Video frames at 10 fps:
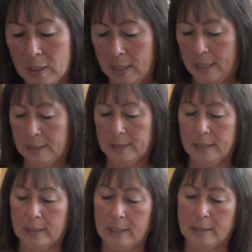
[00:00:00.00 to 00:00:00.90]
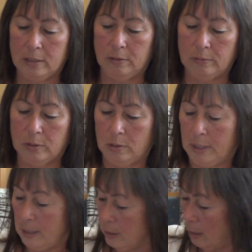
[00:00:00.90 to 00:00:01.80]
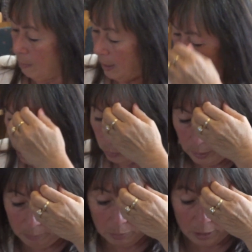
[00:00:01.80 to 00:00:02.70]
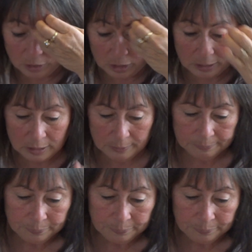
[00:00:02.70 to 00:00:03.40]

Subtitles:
I had to get that too. So that's on my Halloween project.